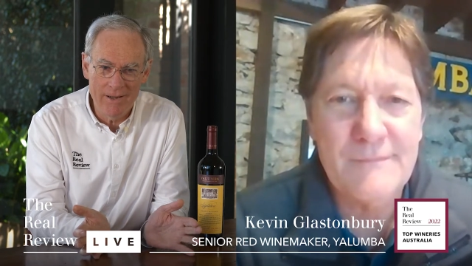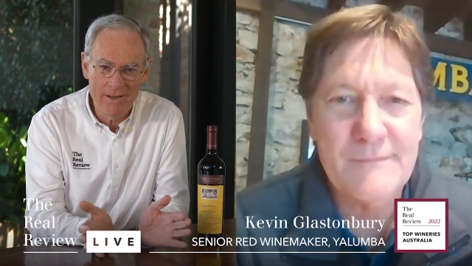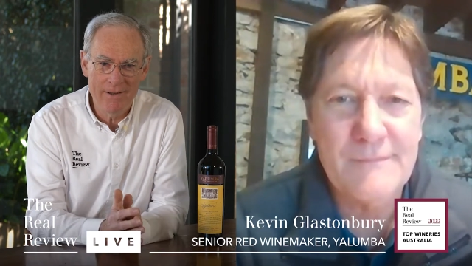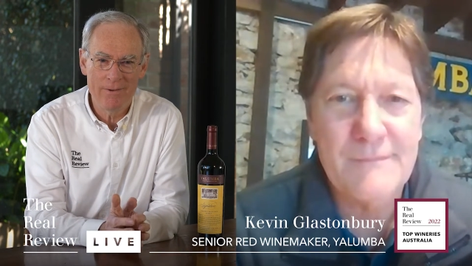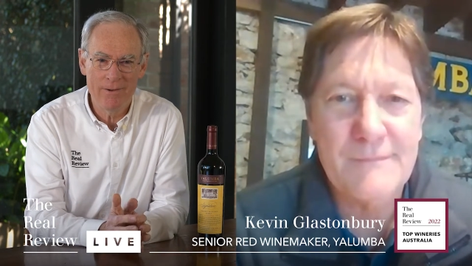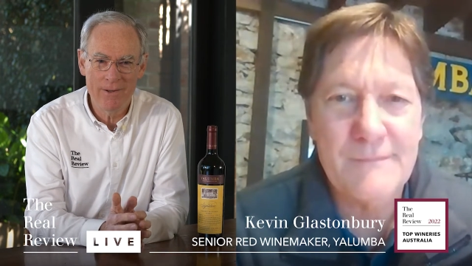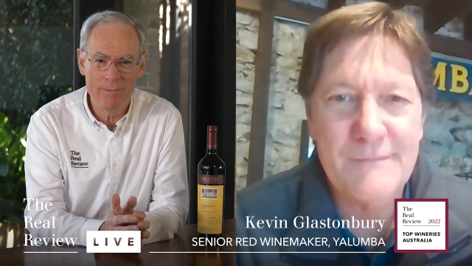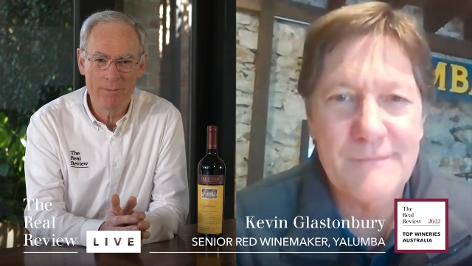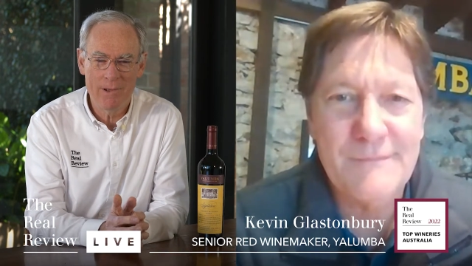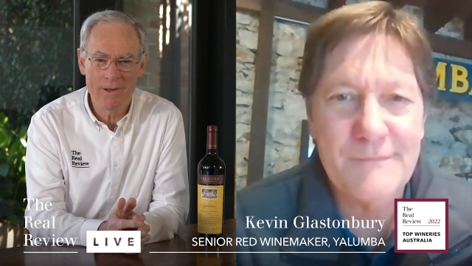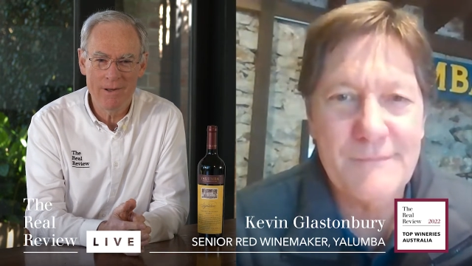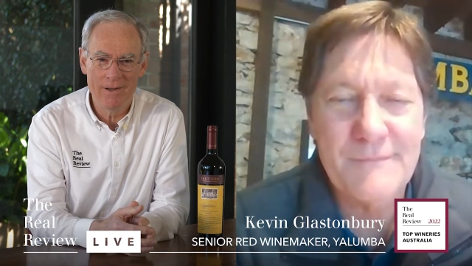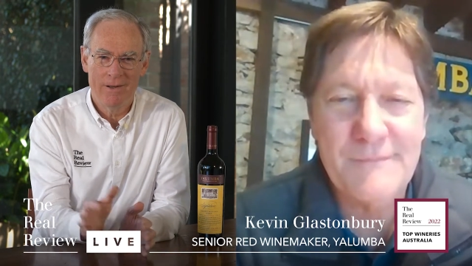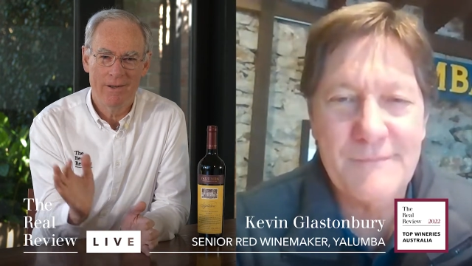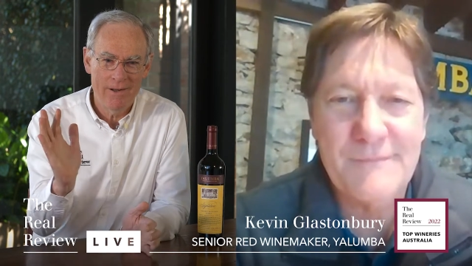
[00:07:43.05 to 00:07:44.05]
Speaker 1: and they're in the
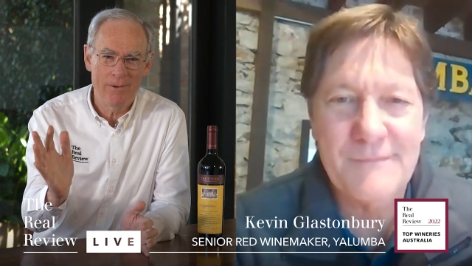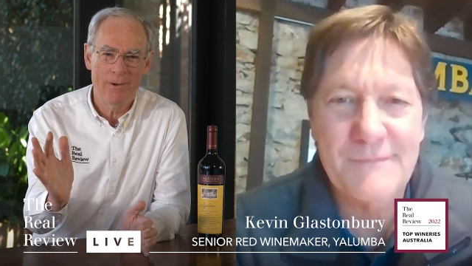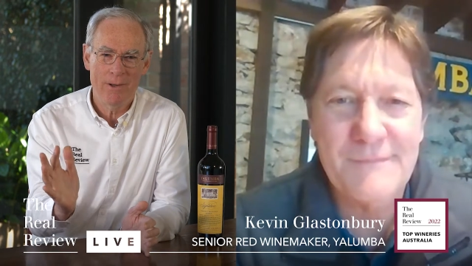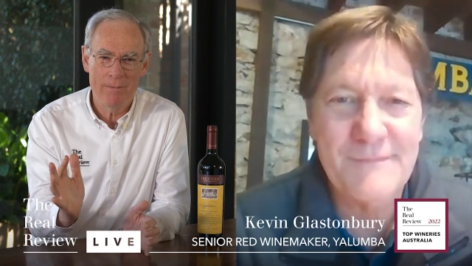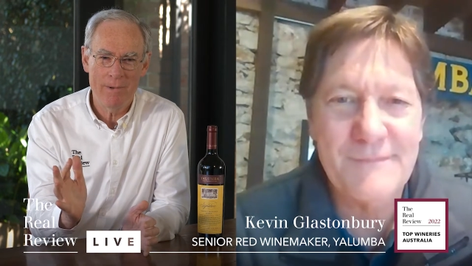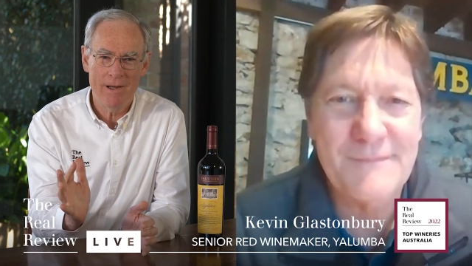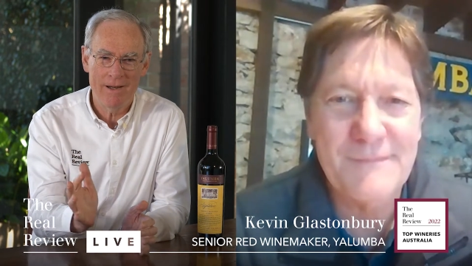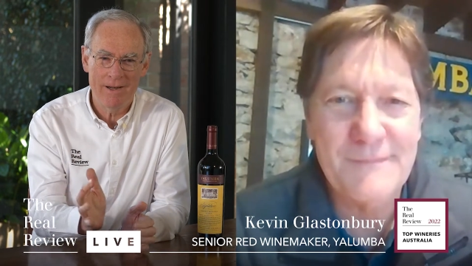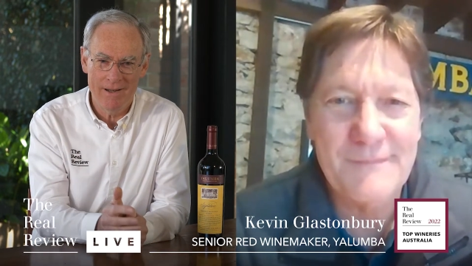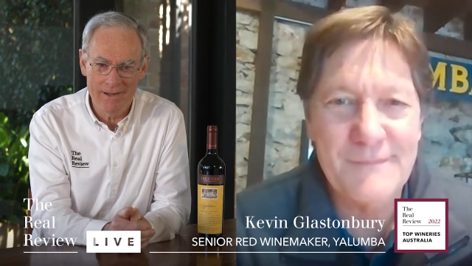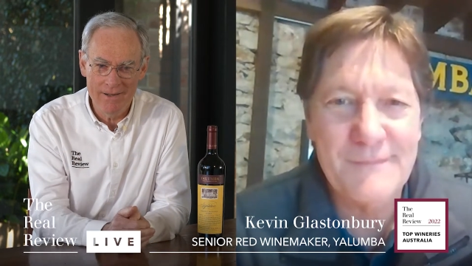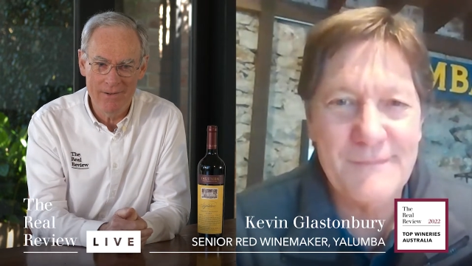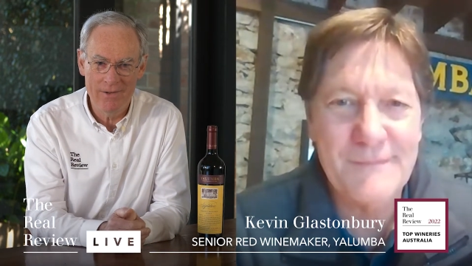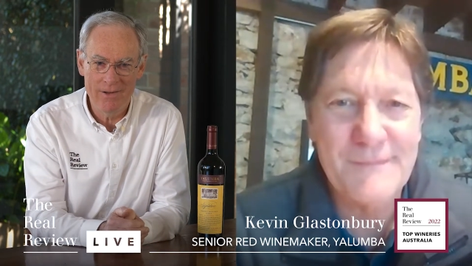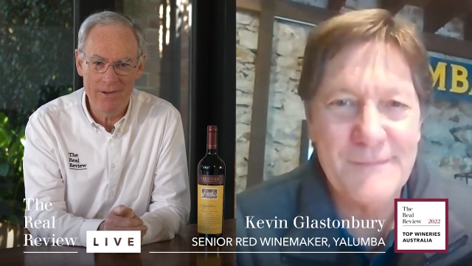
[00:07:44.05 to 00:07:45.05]
bottle and they're on the market,
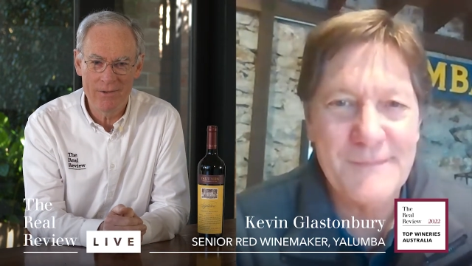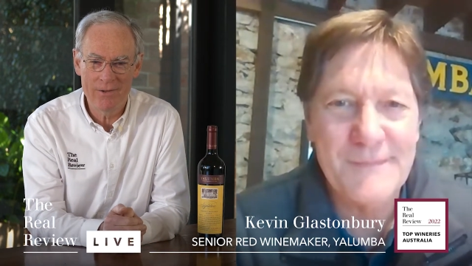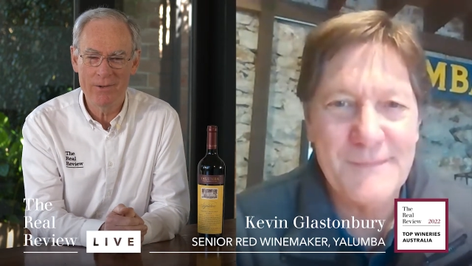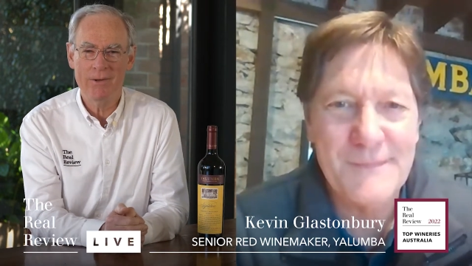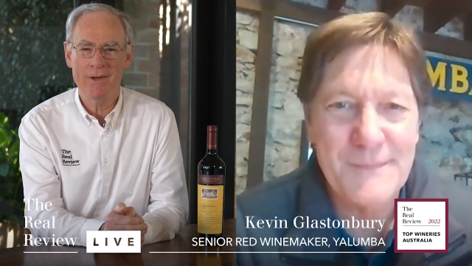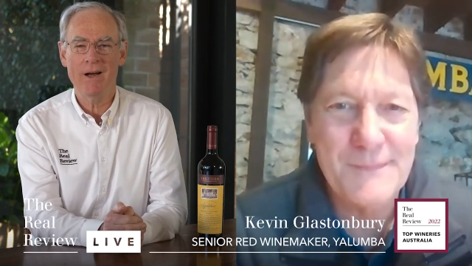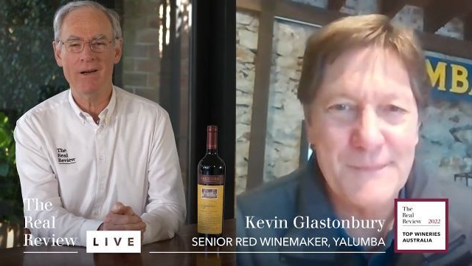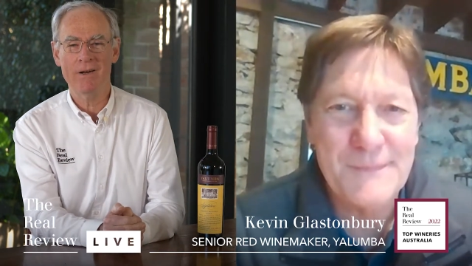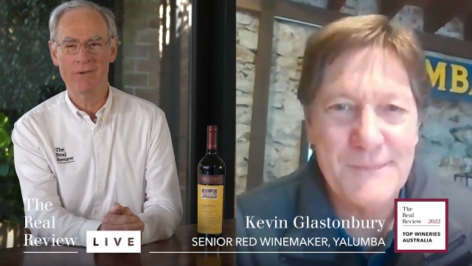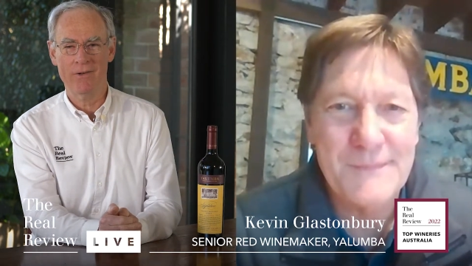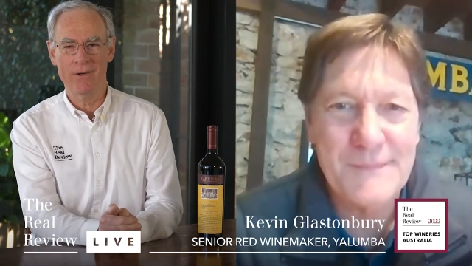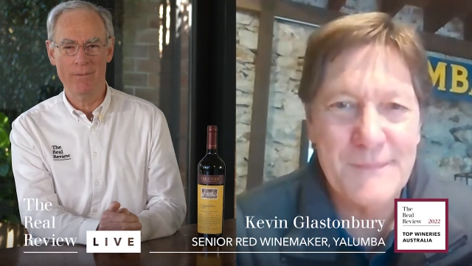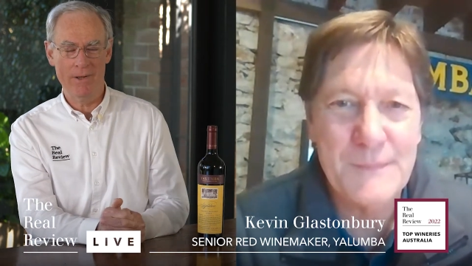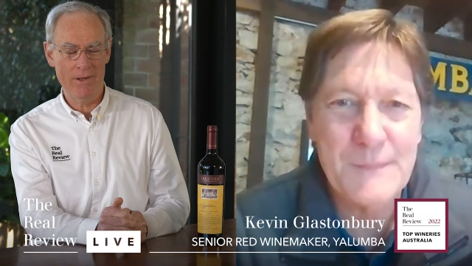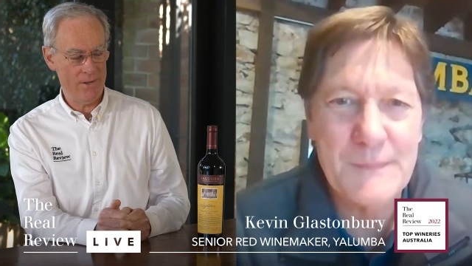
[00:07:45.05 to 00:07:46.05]
and they're too young
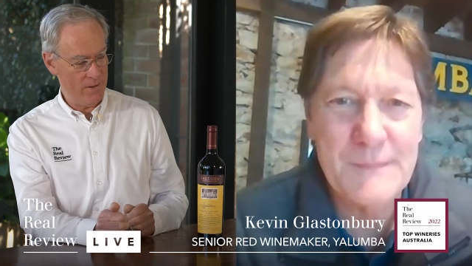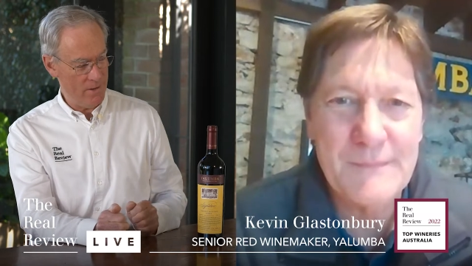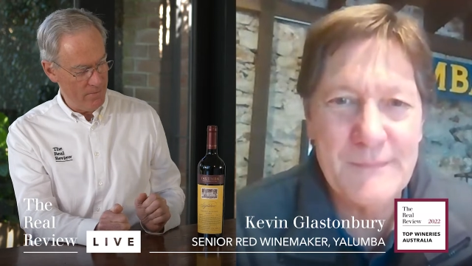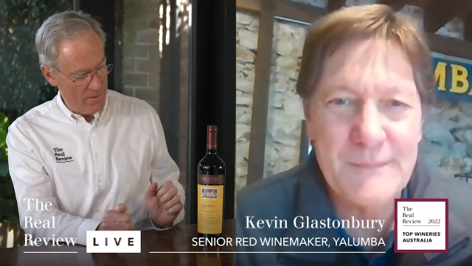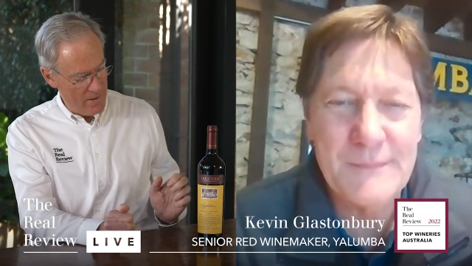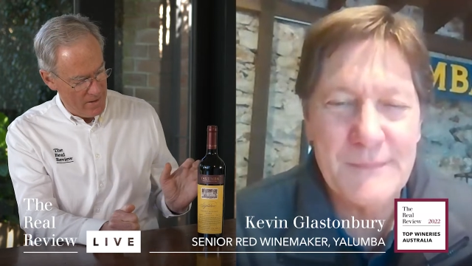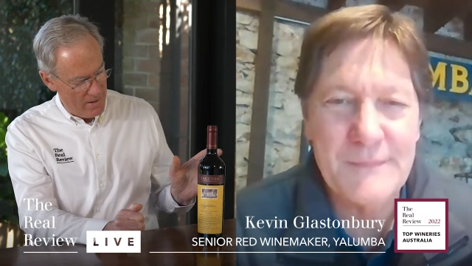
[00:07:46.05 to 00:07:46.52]
some of the time.